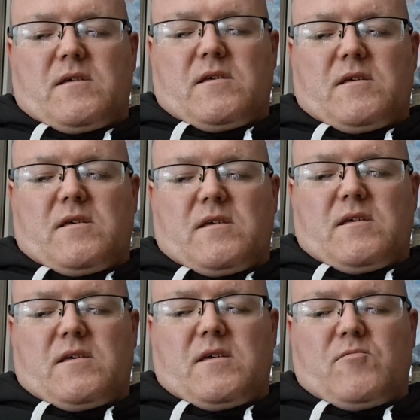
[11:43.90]

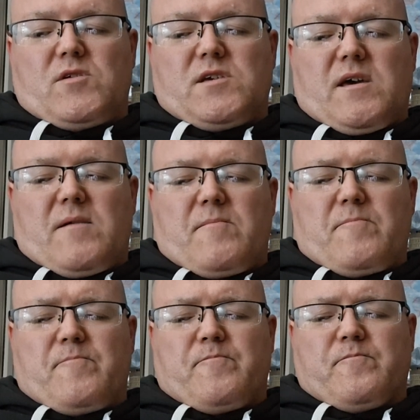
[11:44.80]
he was, I
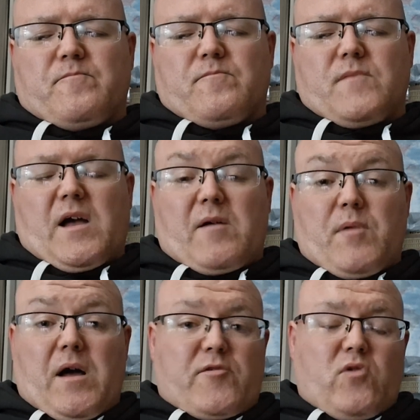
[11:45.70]
knew
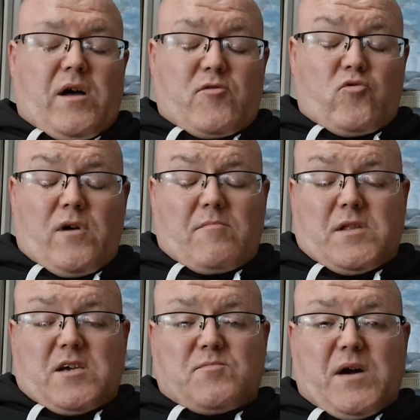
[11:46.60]
I would
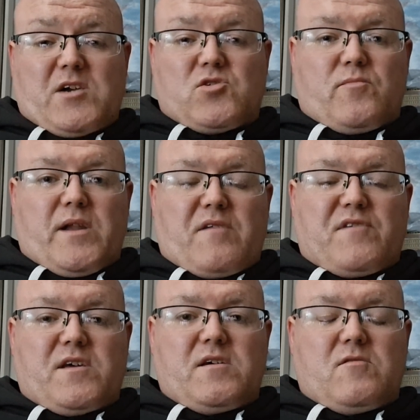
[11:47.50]
have smashed him in a
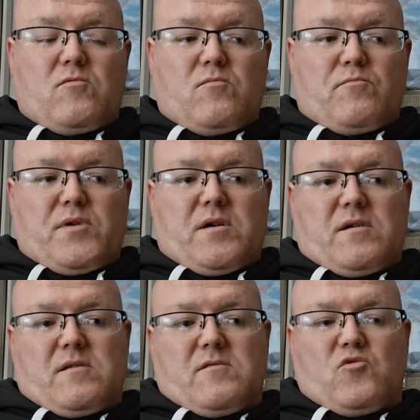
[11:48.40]
fight,
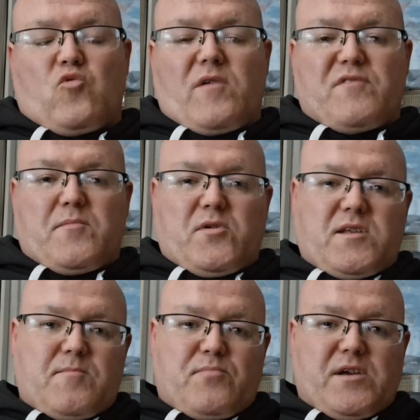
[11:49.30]
but not
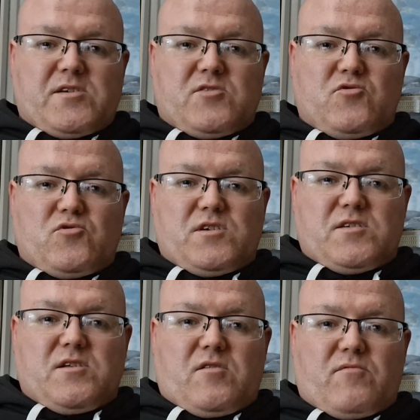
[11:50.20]
everybody in prison
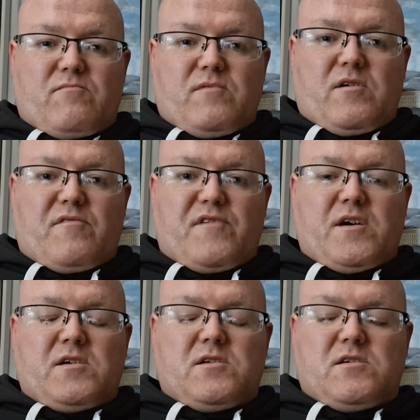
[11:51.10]
uses their
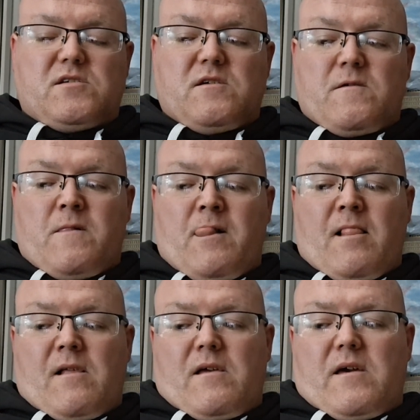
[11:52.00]
fists.
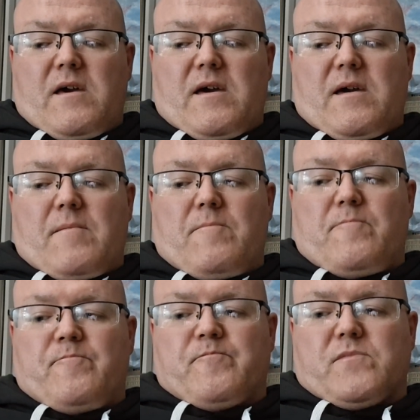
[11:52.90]

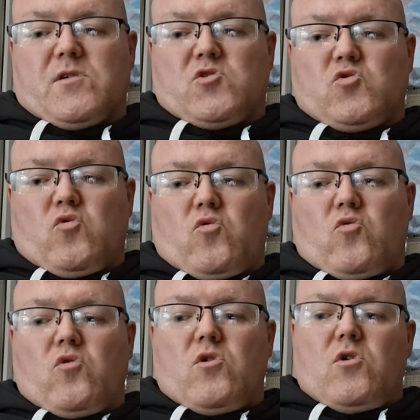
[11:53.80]
So